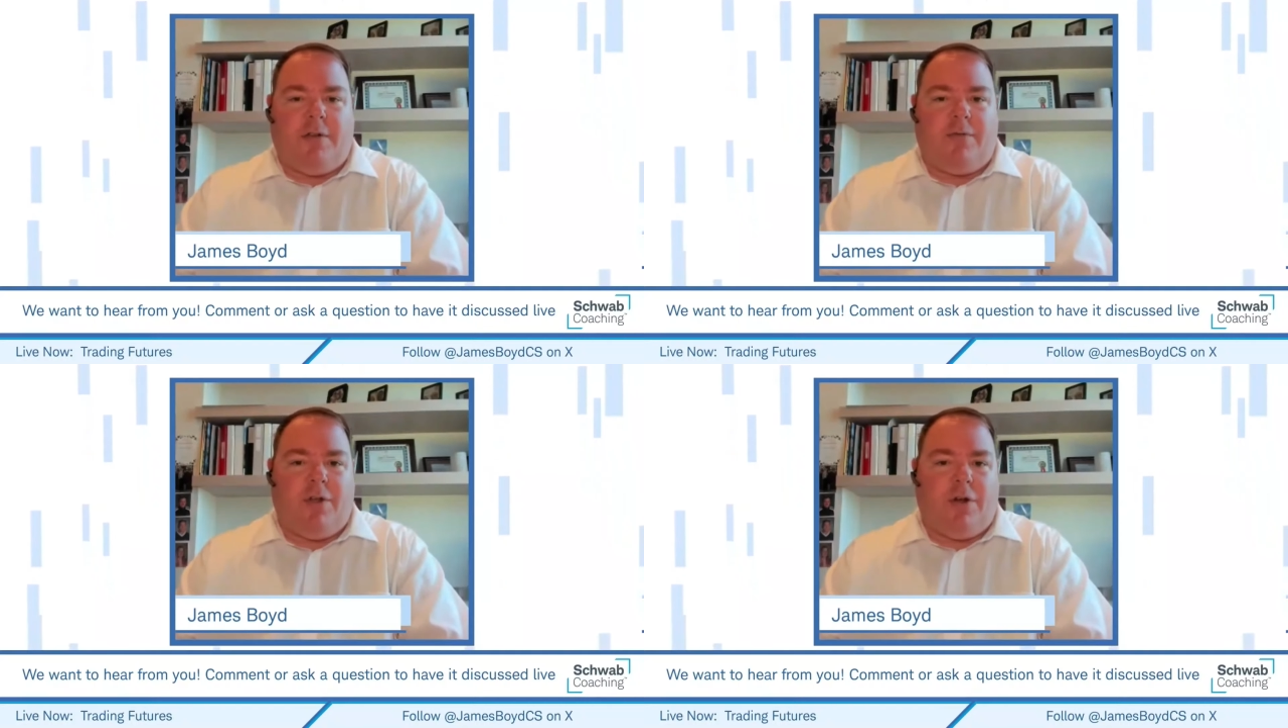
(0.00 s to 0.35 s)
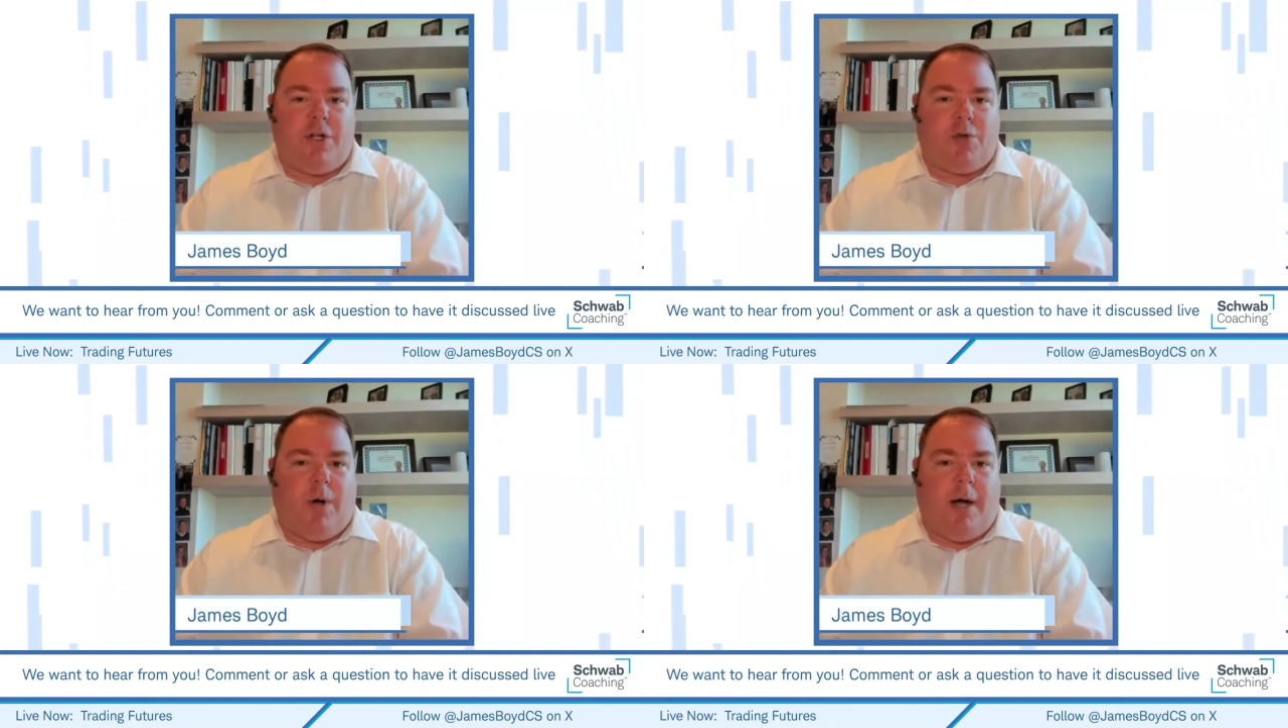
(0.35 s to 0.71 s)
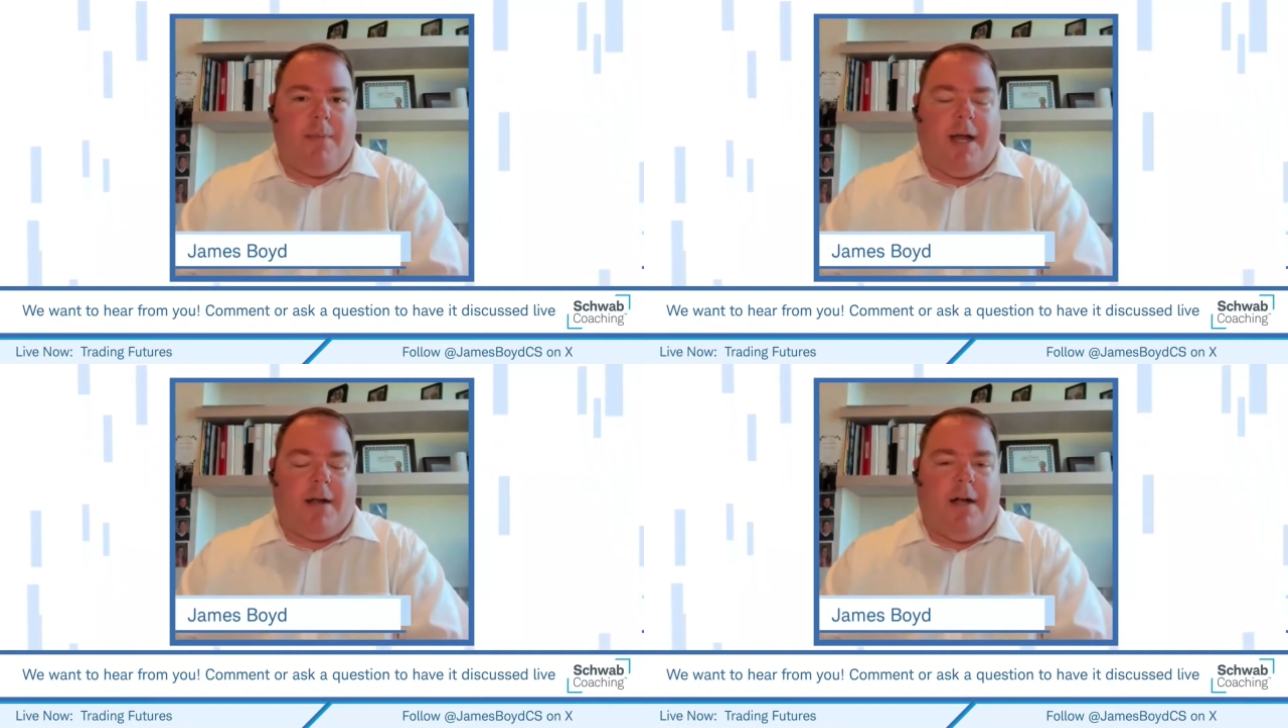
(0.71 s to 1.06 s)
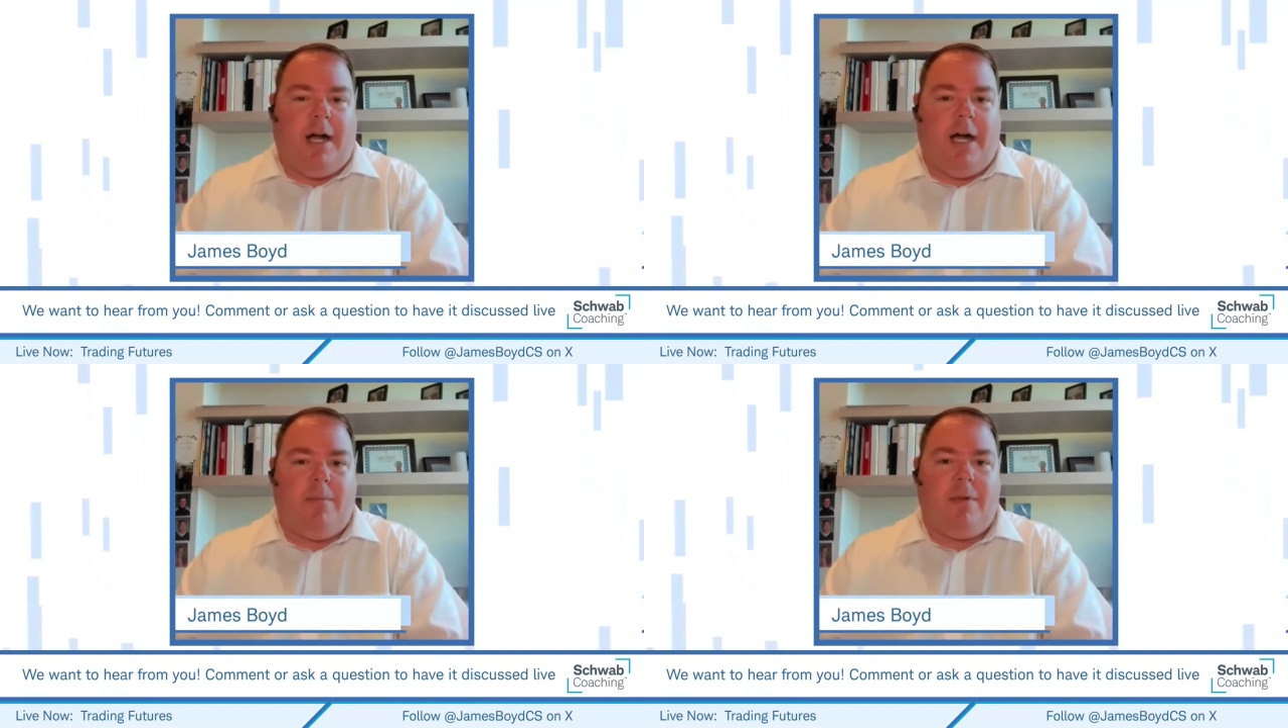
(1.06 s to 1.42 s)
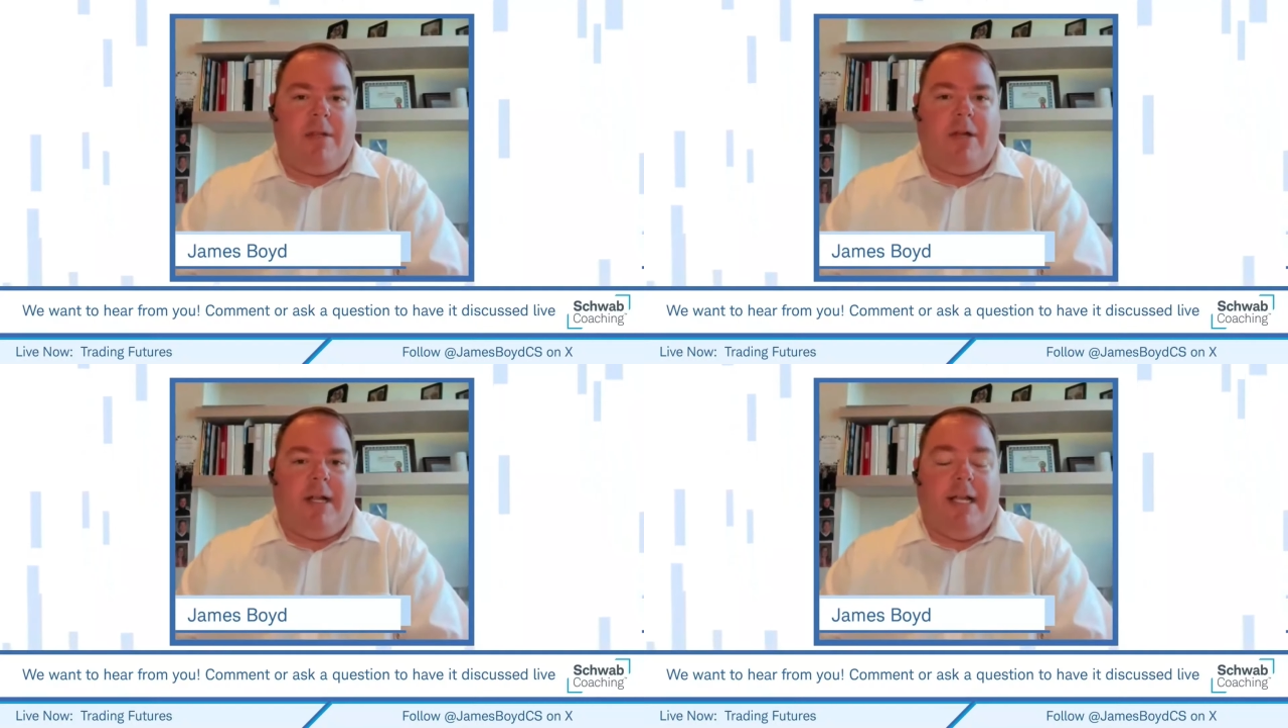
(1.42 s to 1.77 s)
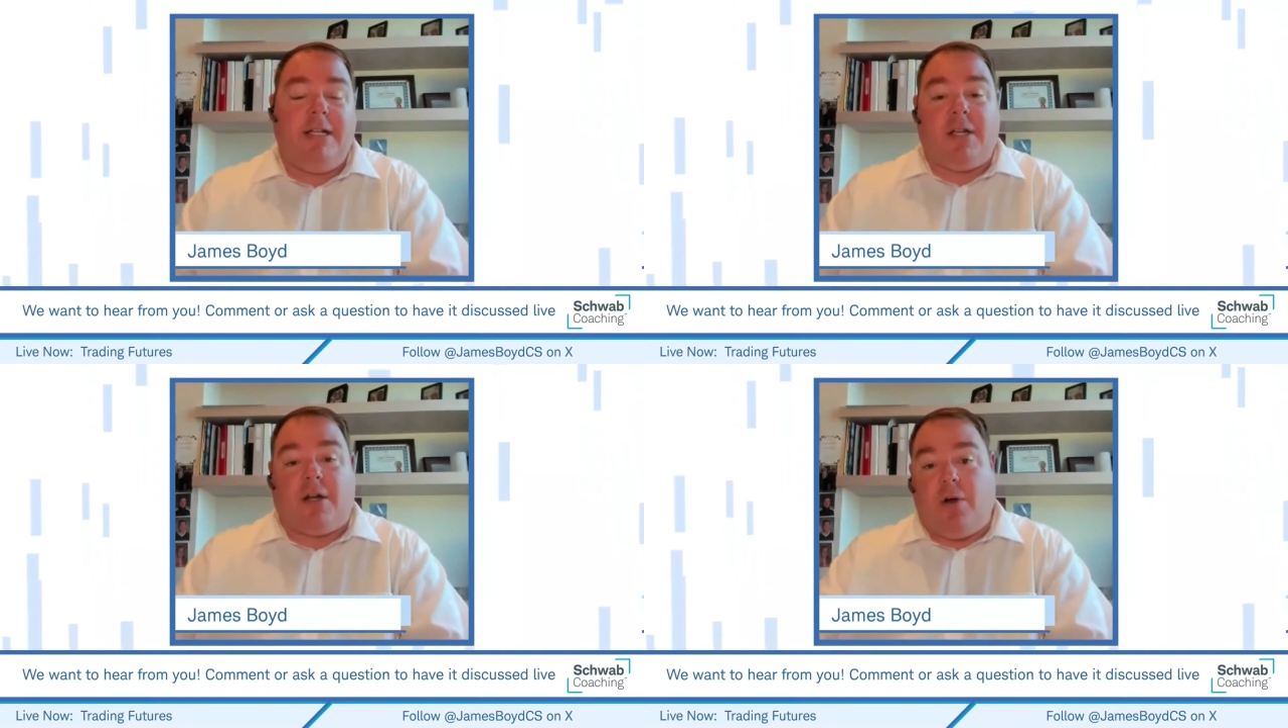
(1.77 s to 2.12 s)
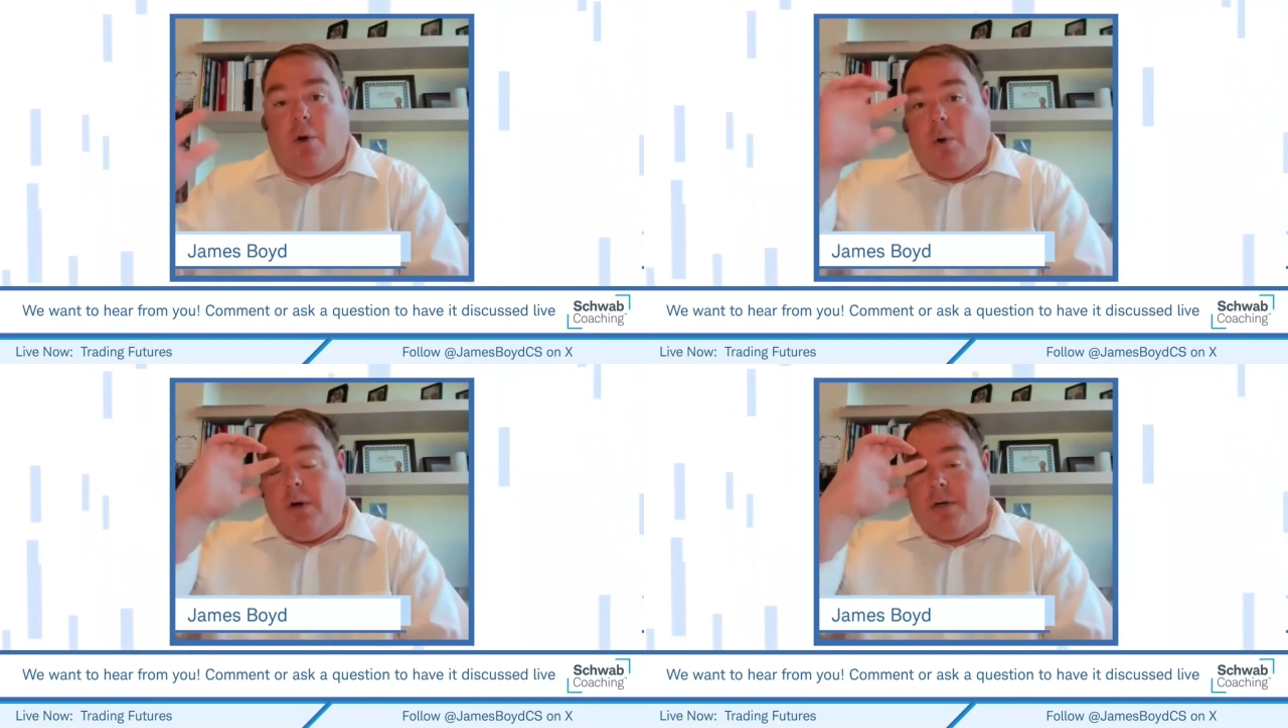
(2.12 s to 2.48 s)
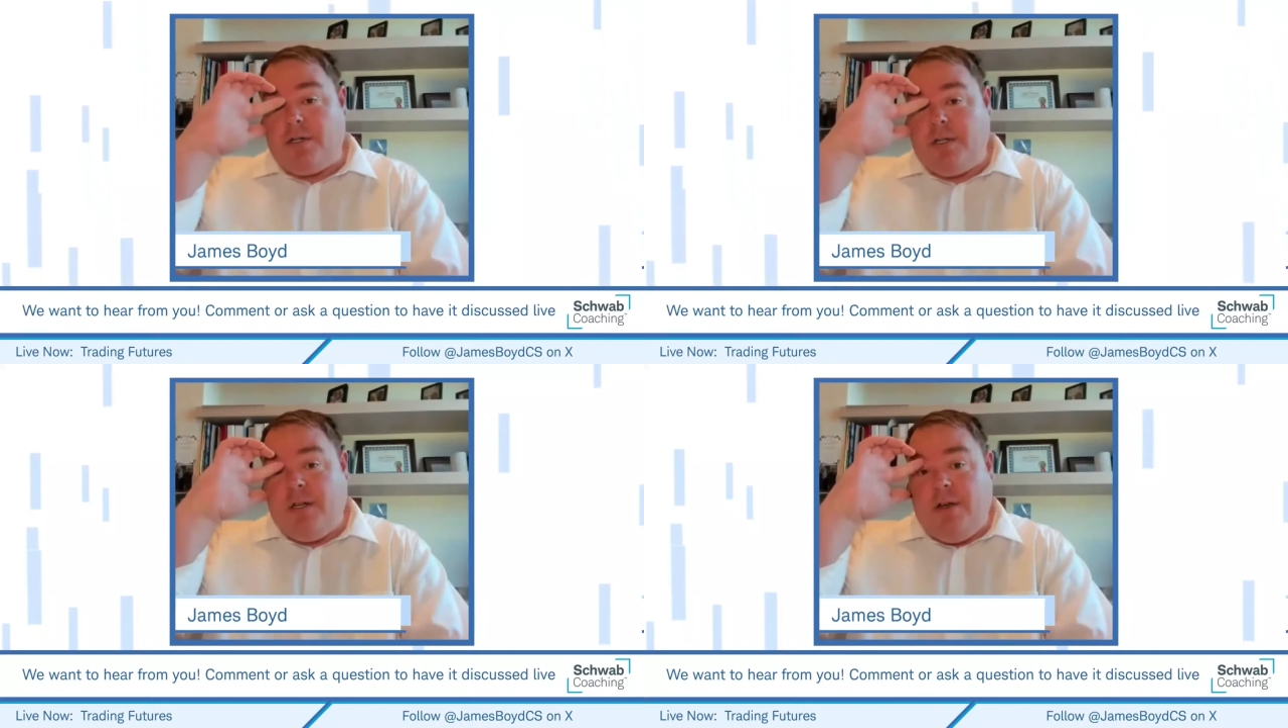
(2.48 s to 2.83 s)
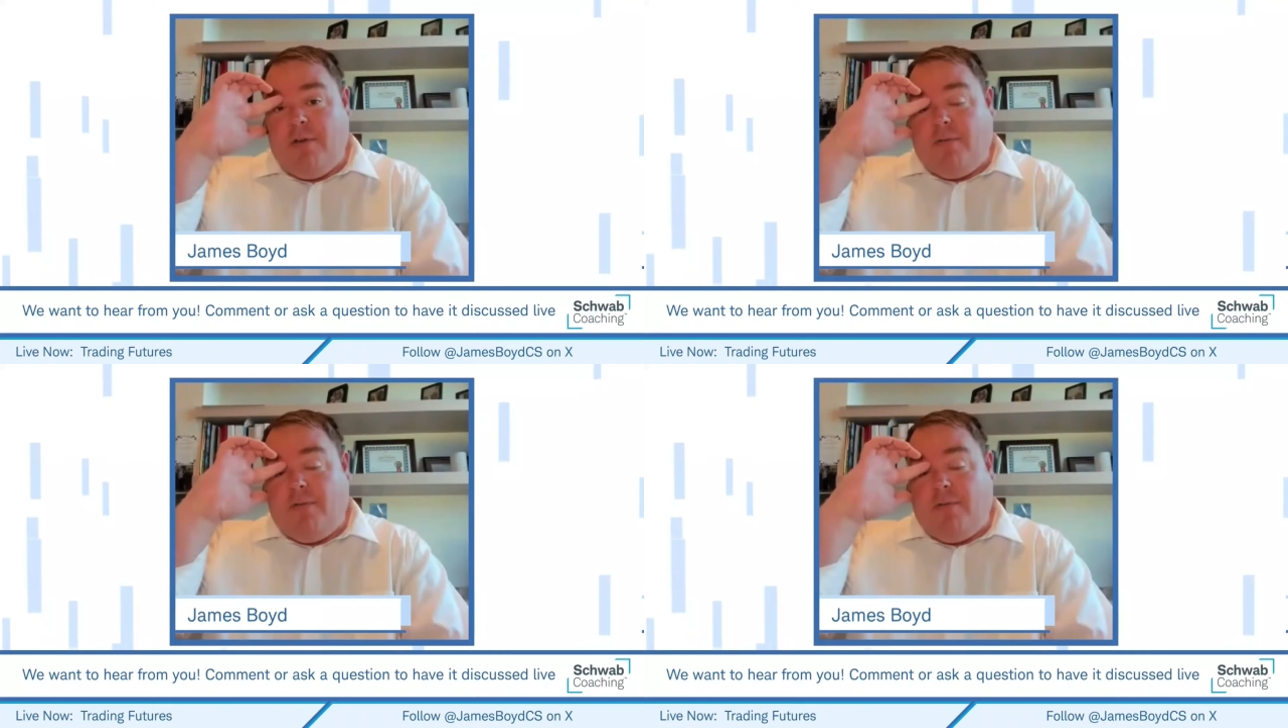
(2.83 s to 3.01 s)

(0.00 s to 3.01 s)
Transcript: if you go to schwab.com, there is a course